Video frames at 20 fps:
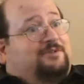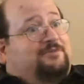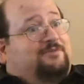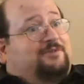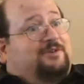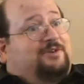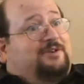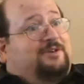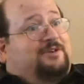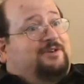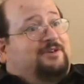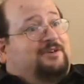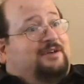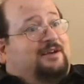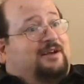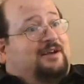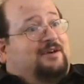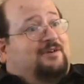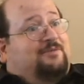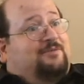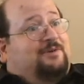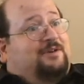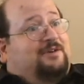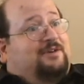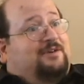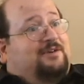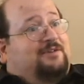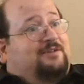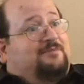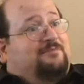
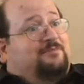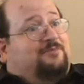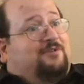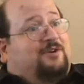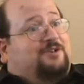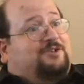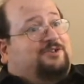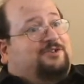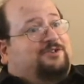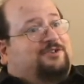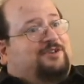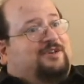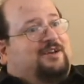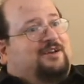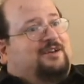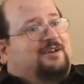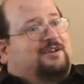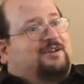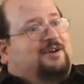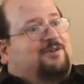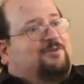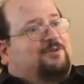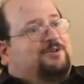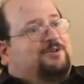we brush aside our